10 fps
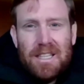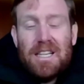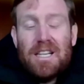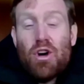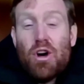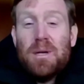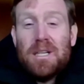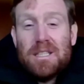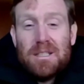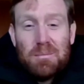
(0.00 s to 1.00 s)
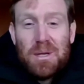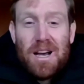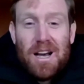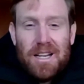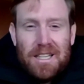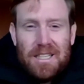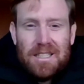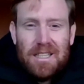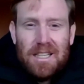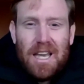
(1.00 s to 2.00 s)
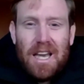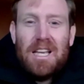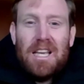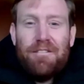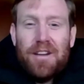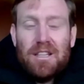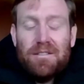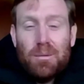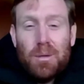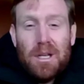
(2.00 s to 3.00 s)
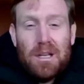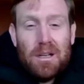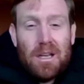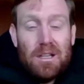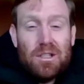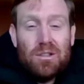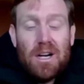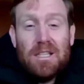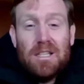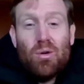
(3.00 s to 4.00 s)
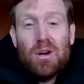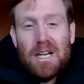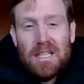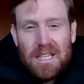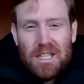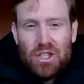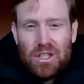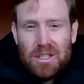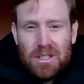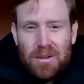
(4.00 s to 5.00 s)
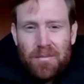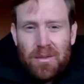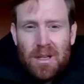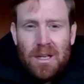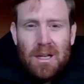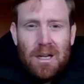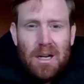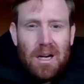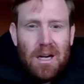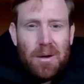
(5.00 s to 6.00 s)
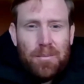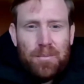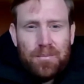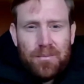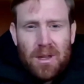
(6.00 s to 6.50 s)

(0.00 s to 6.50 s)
economics behind getting effective communication right in organizations. Um,